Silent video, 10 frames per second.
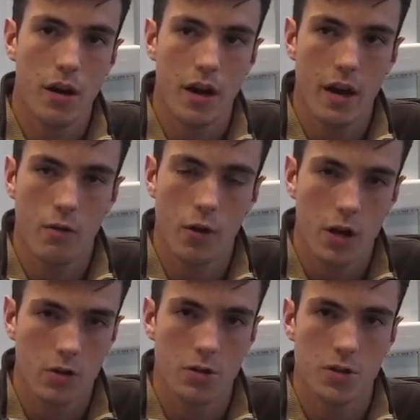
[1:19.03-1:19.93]
and
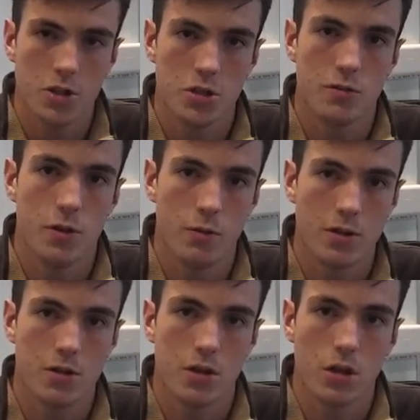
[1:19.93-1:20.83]
regular decision for the
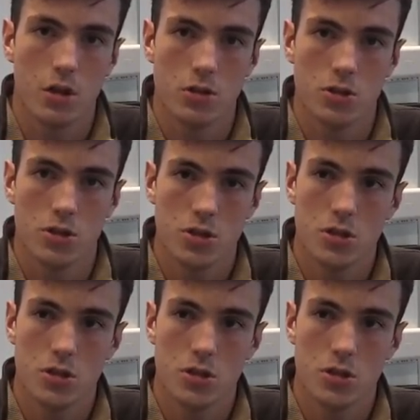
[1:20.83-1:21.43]
rest of the colleges.